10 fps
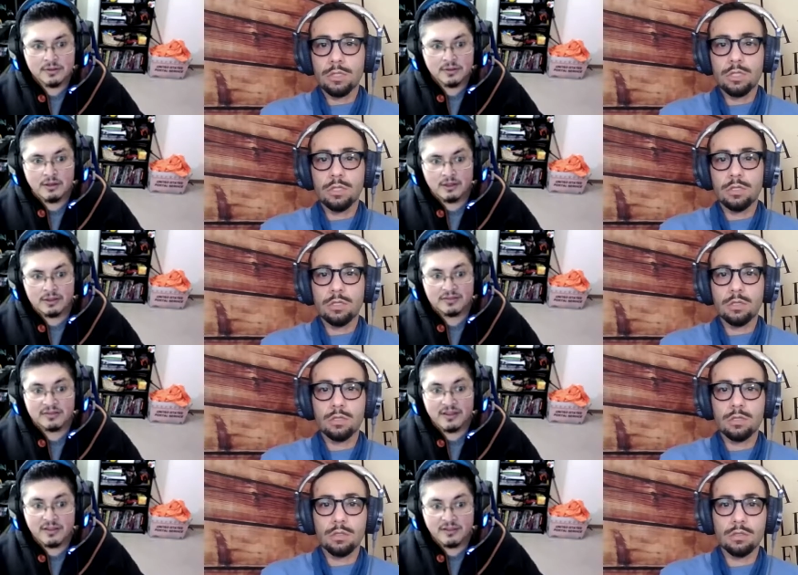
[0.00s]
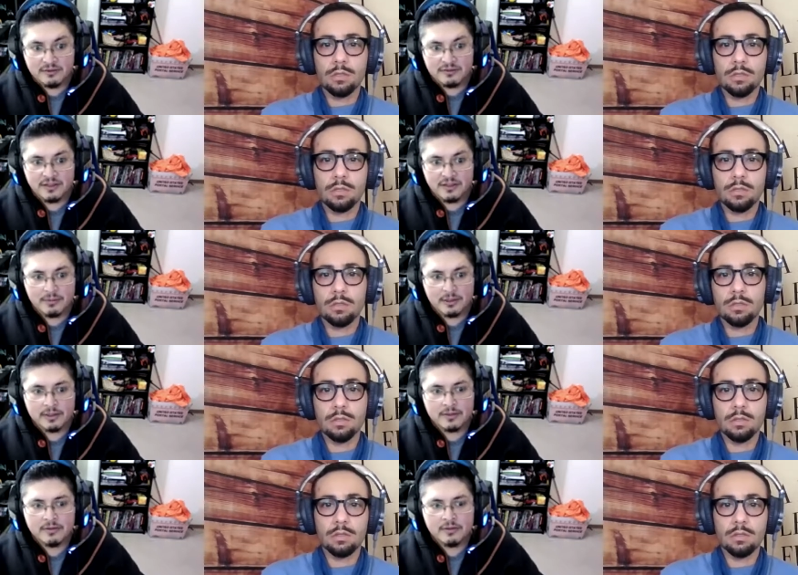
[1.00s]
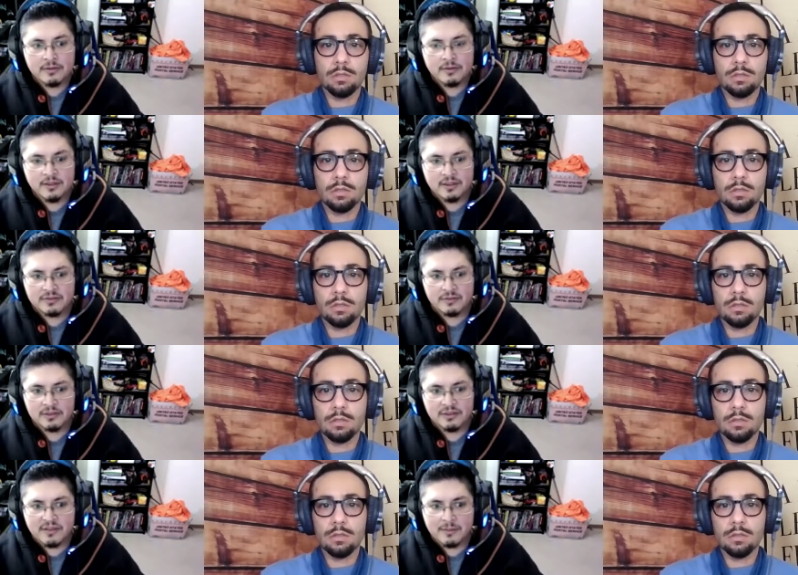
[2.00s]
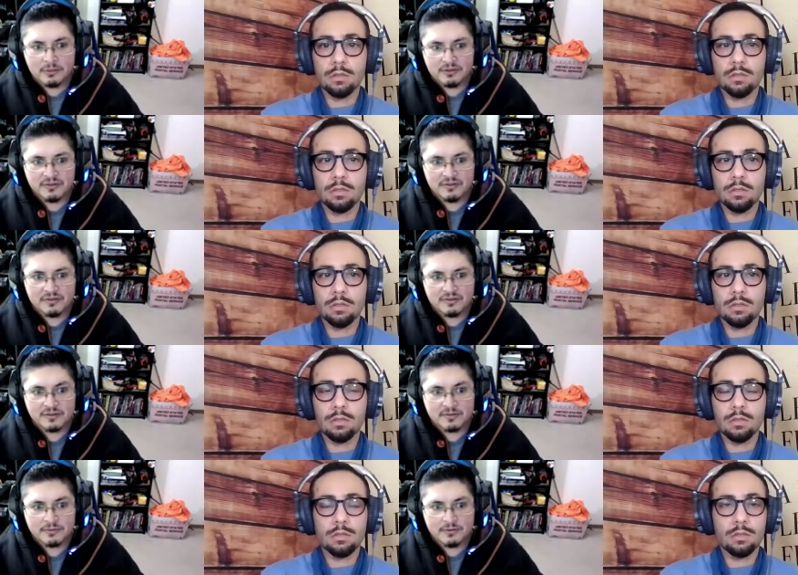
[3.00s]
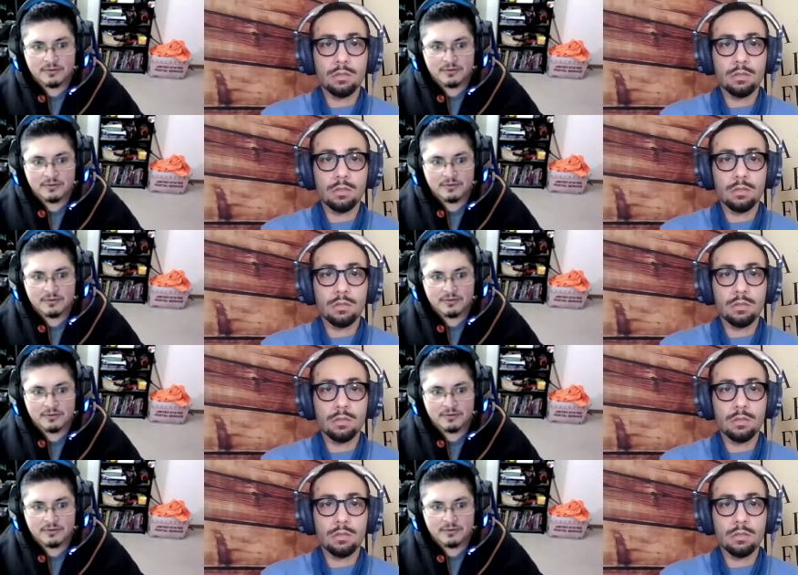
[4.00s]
Speaker 1: On a 10 year timeline, it's only 10% successful.